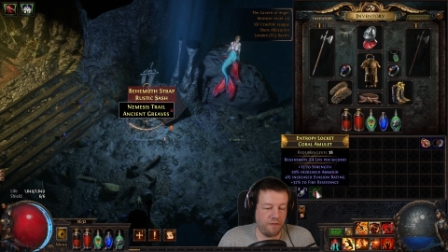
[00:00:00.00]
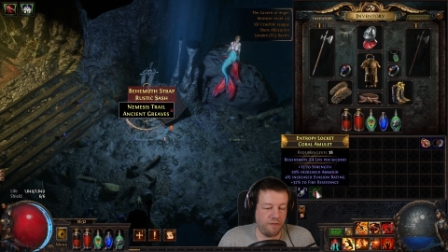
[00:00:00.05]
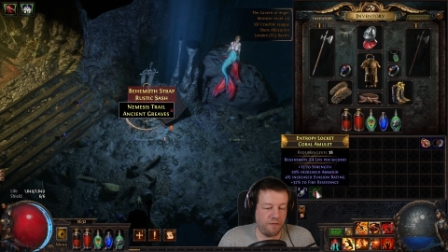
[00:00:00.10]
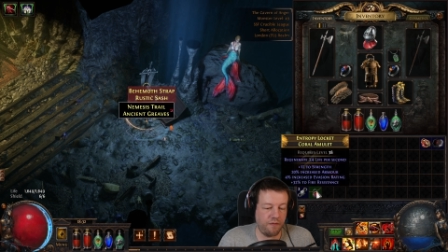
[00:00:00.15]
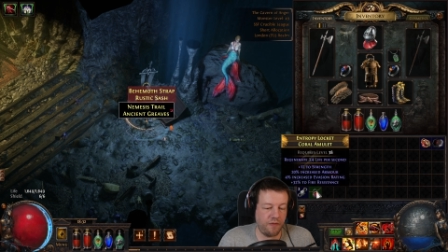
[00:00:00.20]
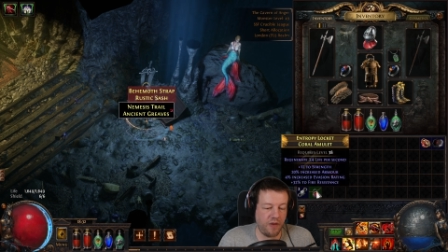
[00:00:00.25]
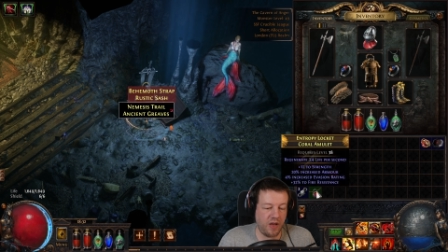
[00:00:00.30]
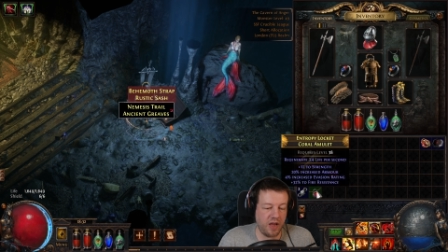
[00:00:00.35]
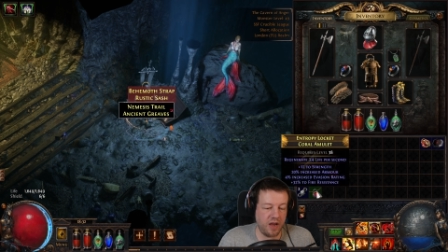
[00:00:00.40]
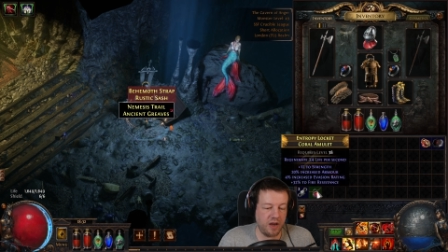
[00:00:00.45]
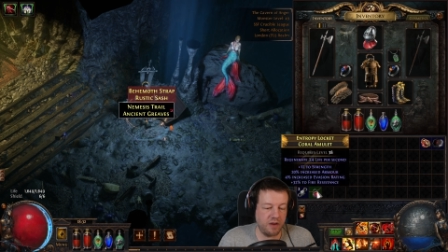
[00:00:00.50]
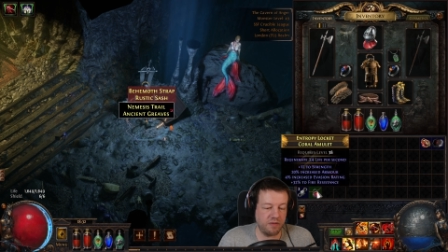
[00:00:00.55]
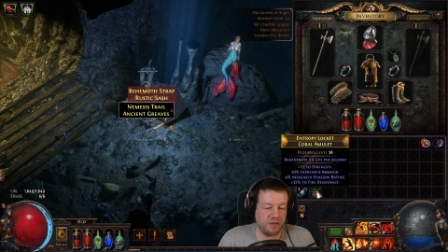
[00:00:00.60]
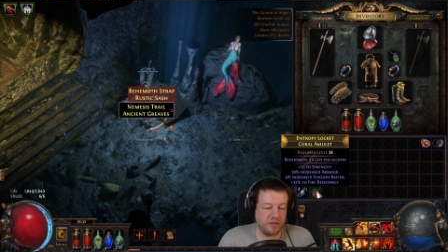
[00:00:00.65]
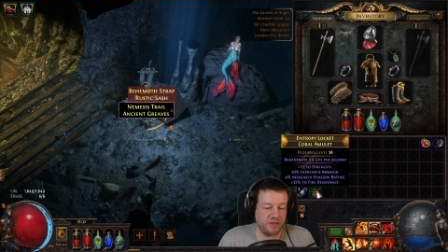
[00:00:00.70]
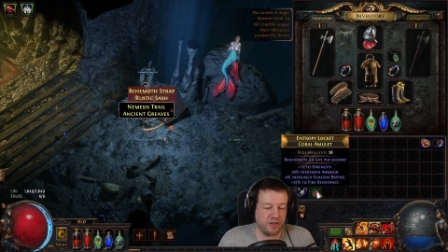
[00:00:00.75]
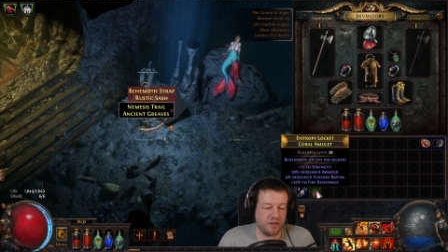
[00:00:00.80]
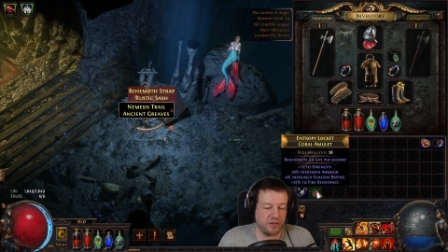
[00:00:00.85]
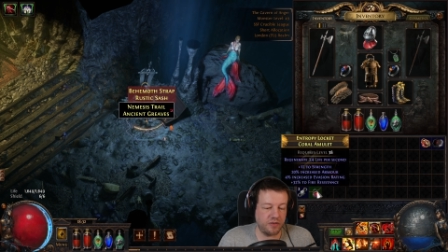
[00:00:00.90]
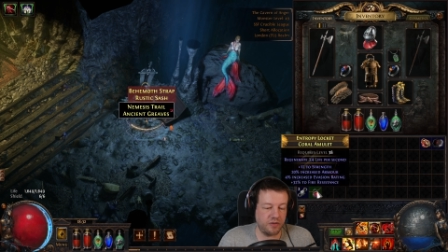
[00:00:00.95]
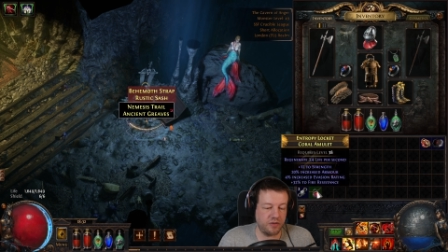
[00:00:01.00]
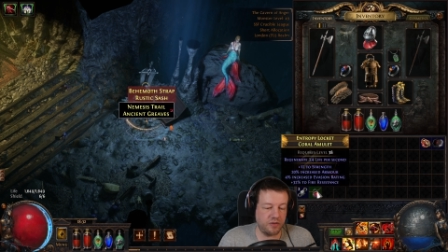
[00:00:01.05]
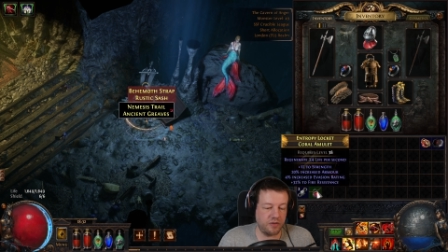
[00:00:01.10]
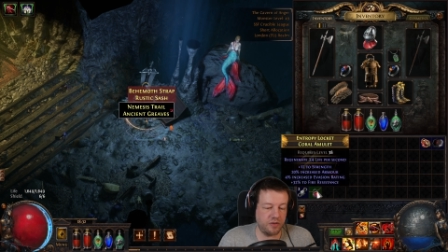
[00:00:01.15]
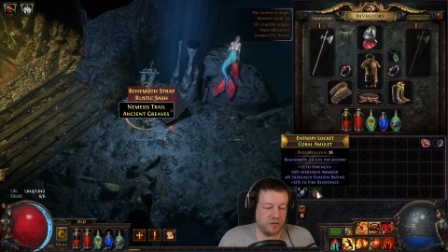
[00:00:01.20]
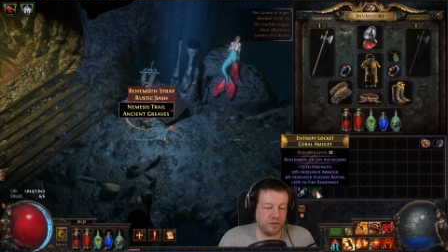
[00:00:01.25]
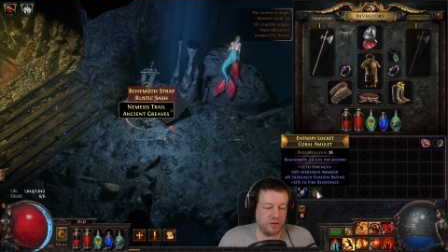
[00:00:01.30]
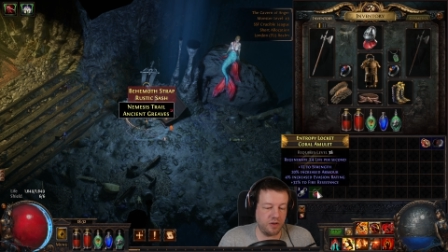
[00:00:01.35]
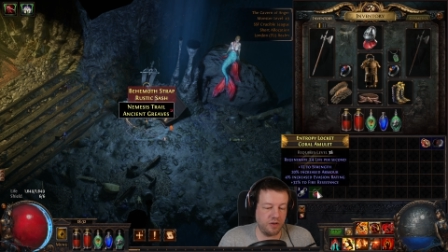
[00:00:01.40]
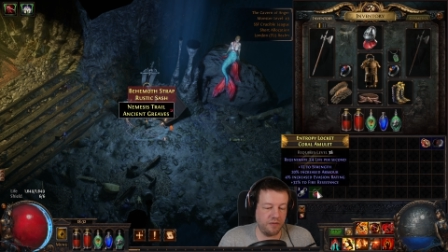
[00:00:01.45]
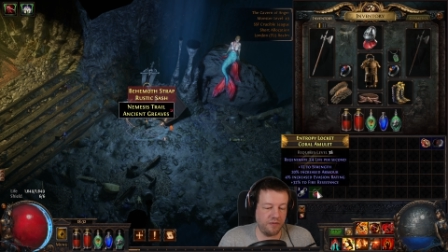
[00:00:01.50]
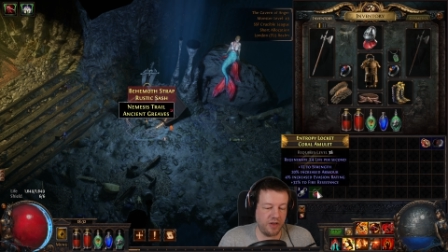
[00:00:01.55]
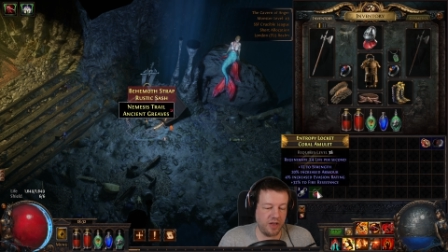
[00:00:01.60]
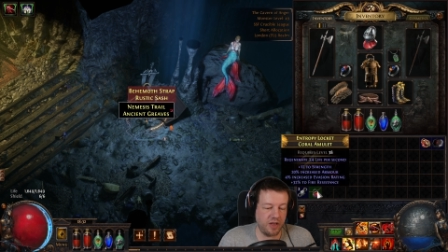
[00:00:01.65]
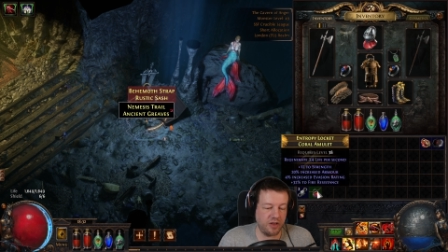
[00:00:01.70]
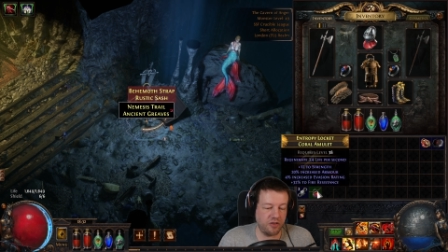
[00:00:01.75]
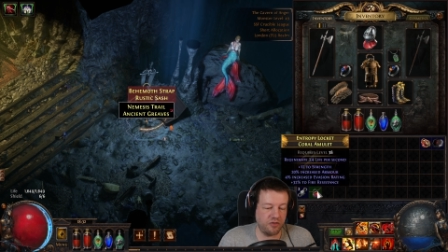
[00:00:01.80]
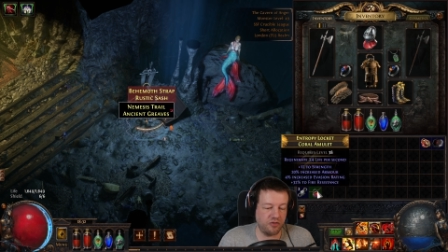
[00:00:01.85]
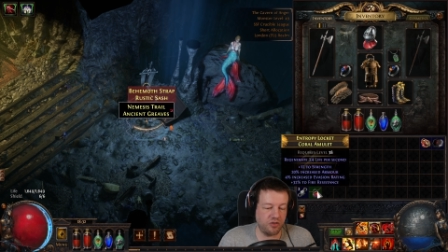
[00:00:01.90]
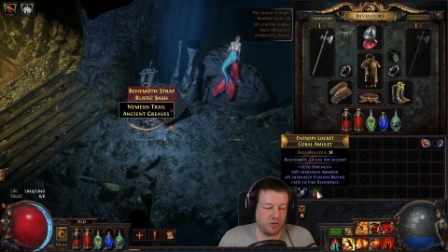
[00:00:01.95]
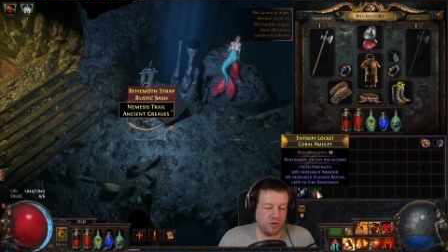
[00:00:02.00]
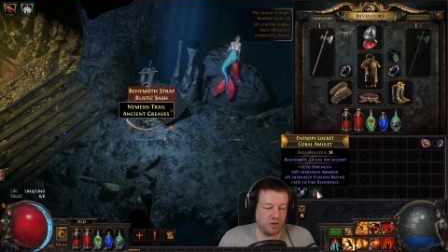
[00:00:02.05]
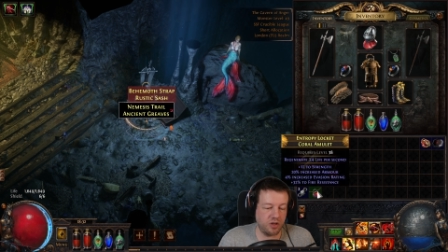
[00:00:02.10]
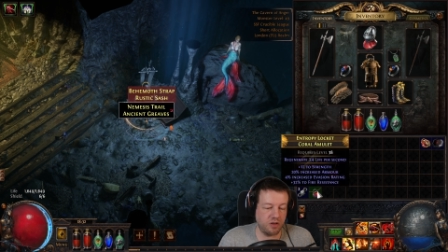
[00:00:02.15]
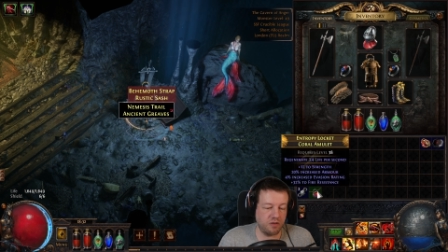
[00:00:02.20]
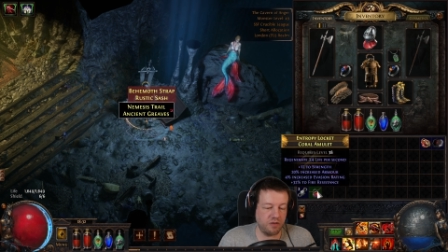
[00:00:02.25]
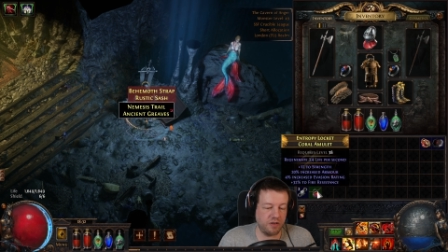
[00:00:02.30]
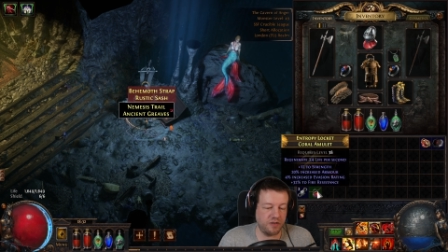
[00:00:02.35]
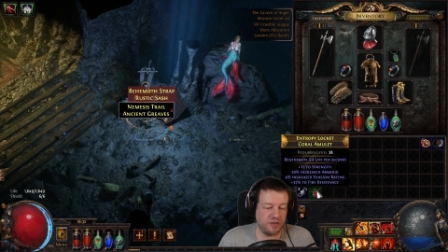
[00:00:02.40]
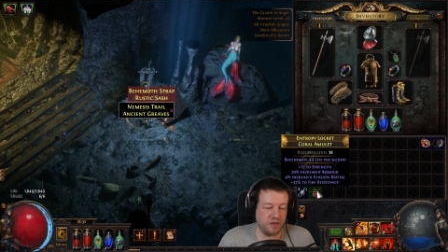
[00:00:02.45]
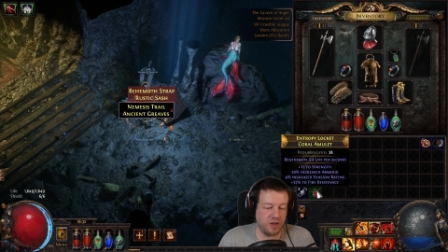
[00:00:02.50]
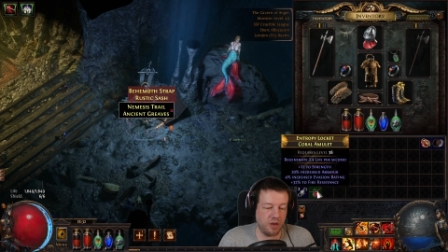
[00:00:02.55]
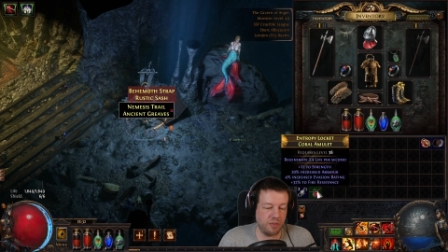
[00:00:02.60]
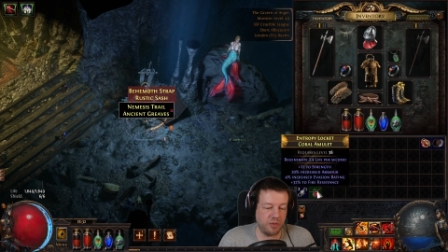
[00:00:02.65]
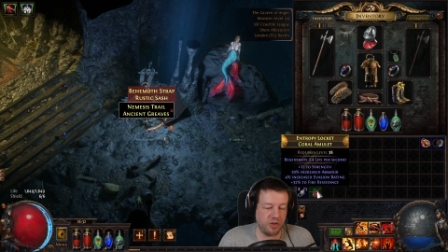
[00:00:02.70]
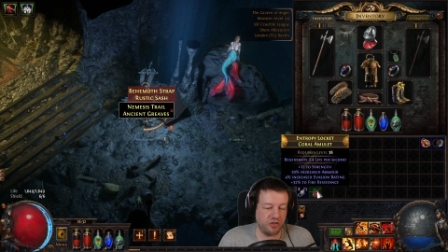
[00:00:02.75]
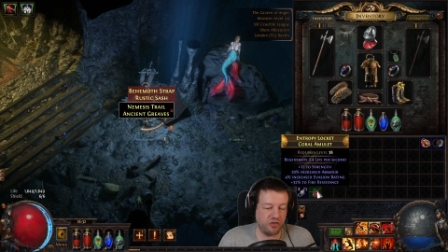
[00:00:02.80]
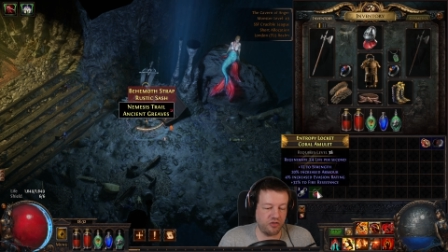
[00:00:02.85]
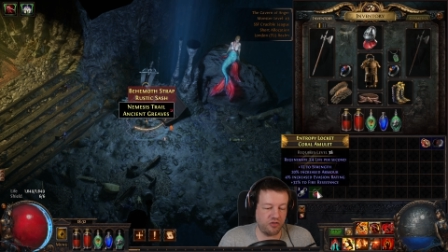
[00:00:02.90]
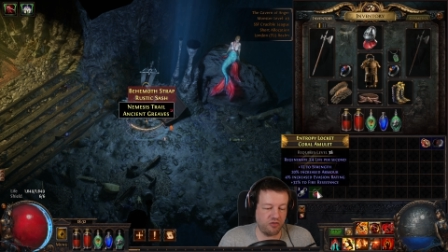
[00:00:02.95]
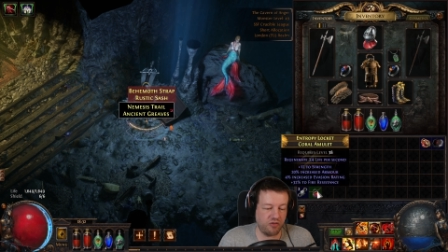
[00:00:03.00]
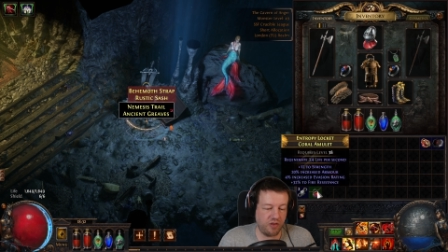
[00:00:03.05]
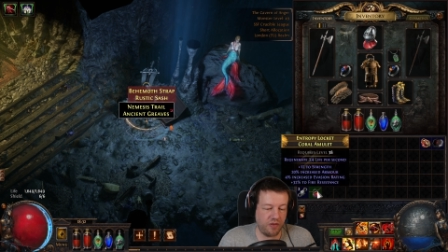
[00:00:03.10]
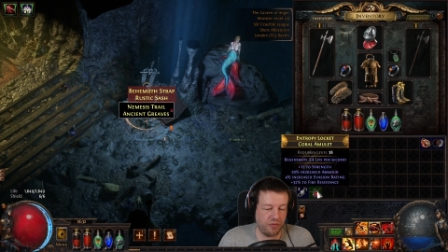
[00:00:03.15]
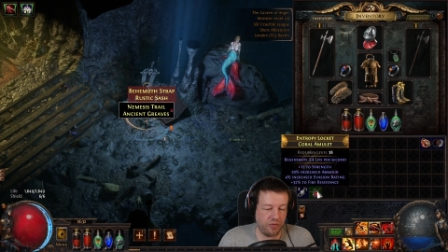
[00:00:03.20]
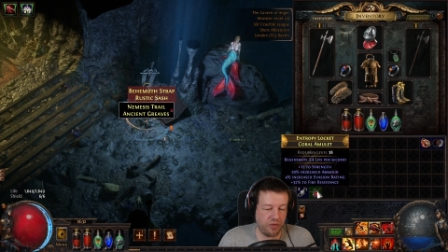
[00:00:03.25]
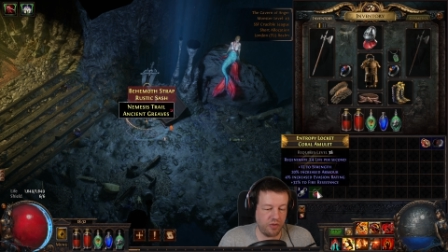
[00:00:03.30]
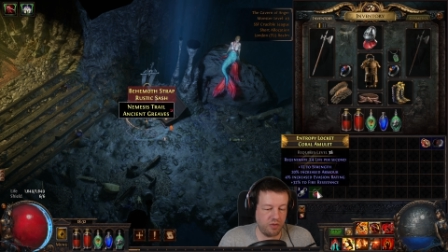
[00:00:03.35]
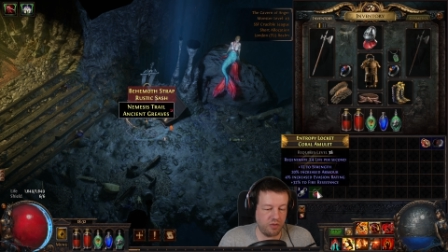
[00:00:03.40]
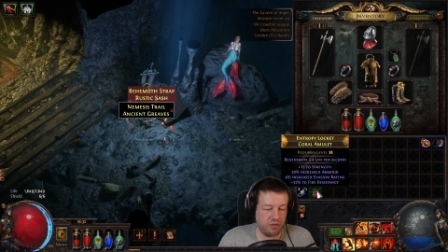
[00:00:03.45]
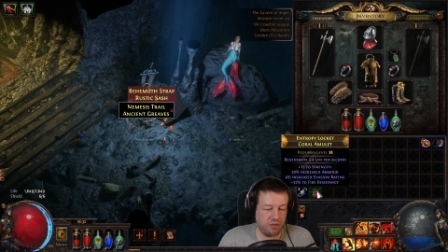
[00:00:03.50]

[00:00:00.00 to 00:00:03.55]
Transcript: Fire resist, evasion, increased armor, strength.